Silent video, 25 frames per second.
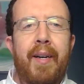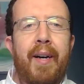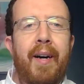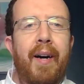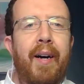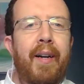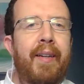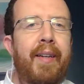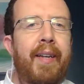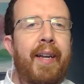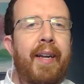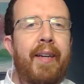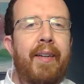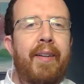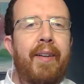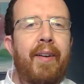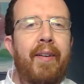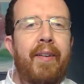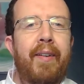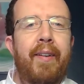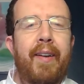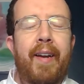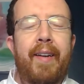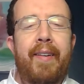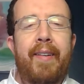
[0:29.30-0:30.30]
On Data
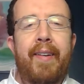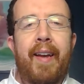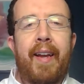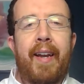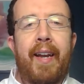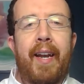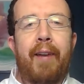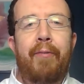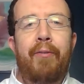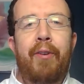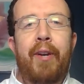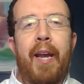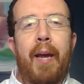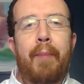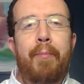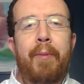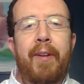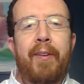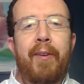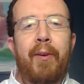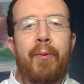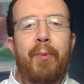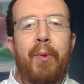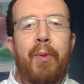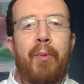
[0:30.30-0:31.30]
Talks, I chat every
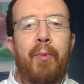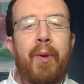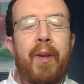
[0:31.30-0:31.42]
episode with